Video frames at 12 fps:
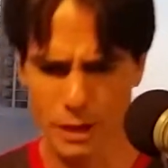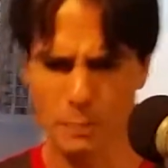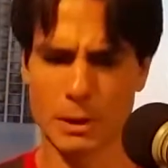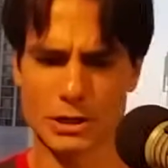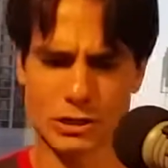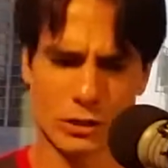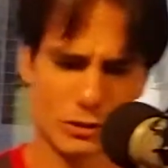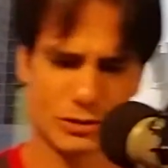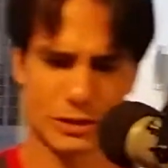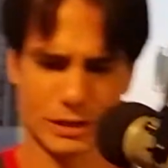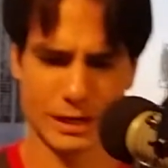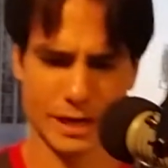much
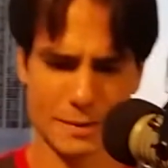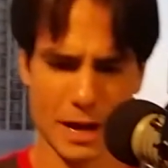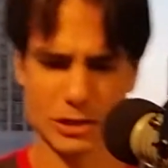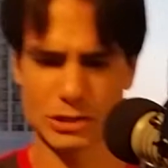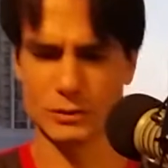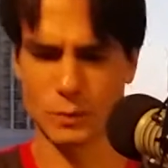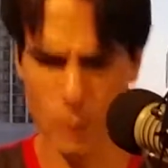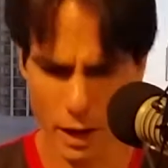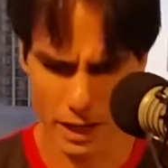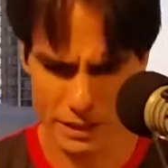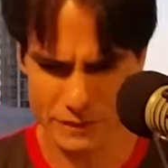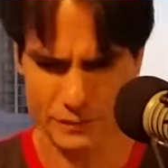closer than the game actually
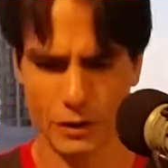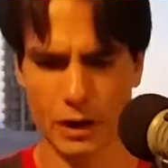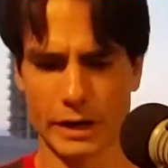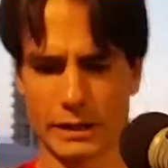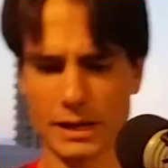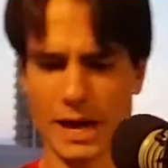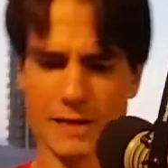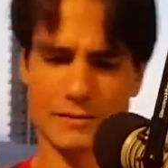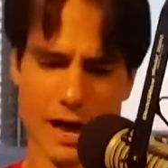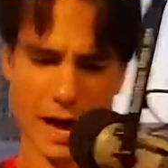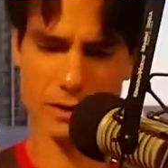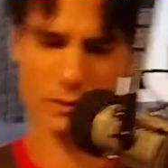was if you caught it live
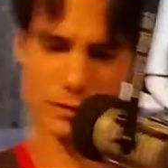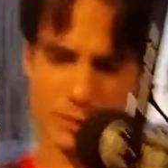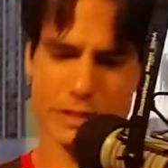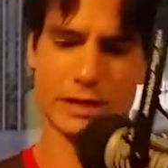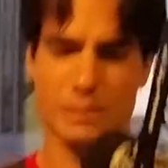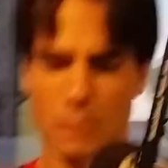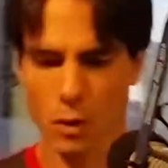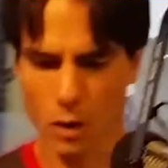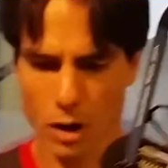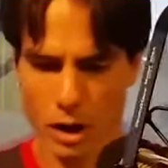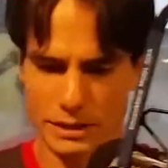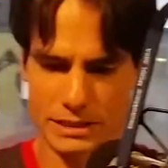at Aloha Stadium
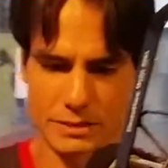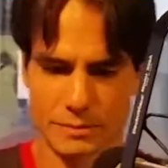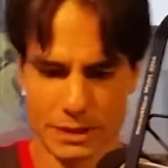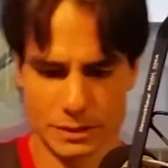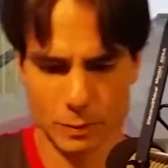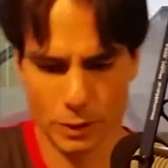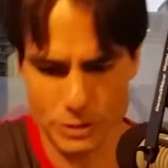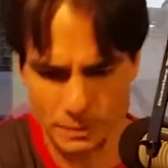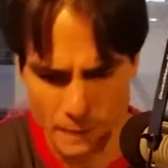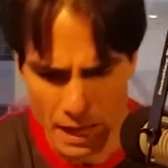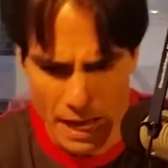or on CBS Sports?